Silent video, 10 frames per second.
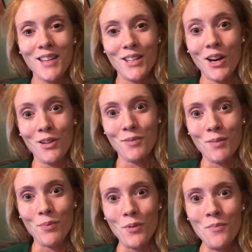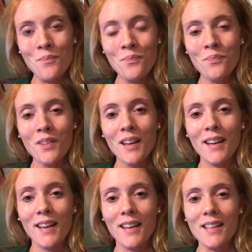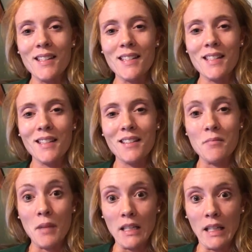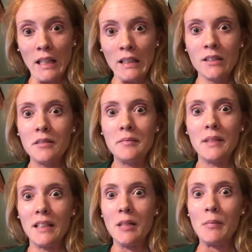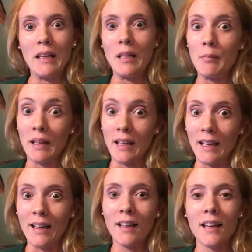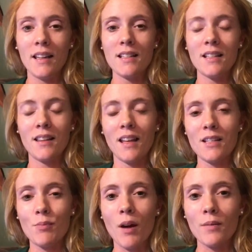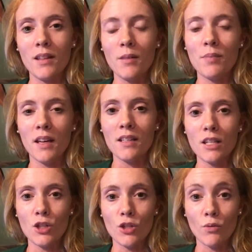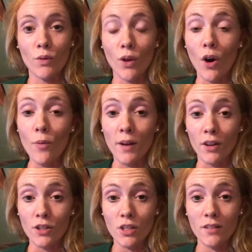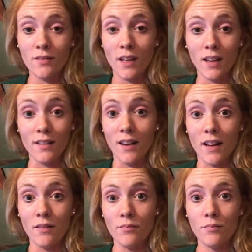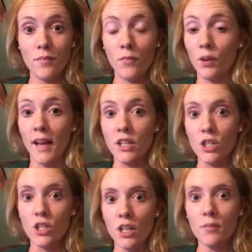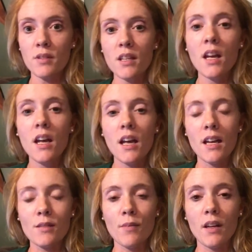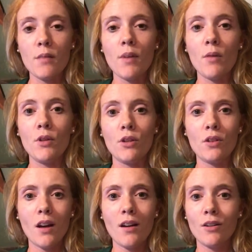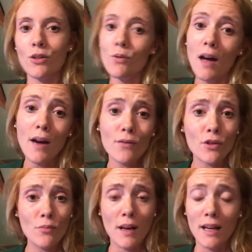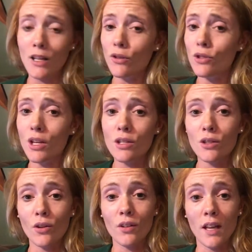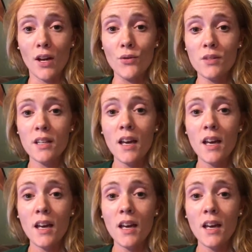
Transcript: young people is money. Money. That's probably the biggest issue with all marriage and relationships is money. But when you're young, you have no money. You're just starting out,